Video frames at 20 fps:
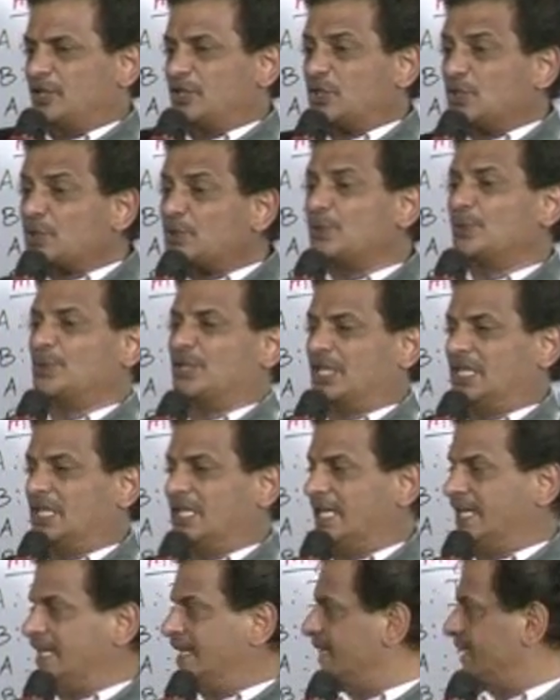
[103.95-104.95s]
truth in
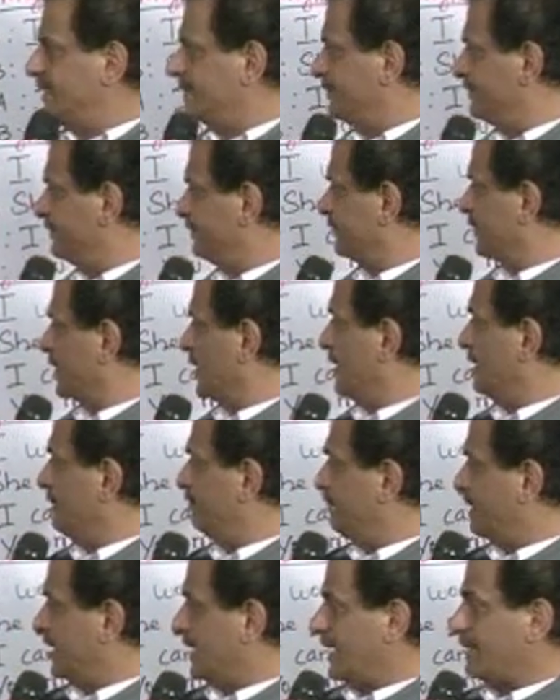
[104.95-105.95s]
it.
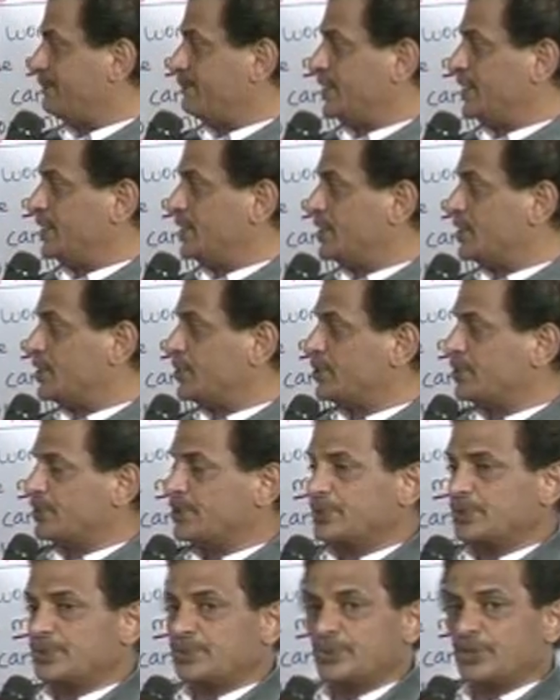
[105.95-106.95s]
Perhaps it is
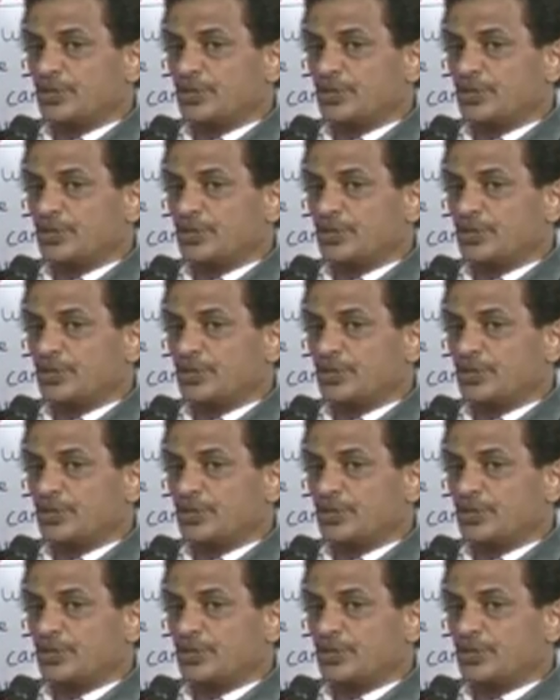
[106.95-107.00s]
true.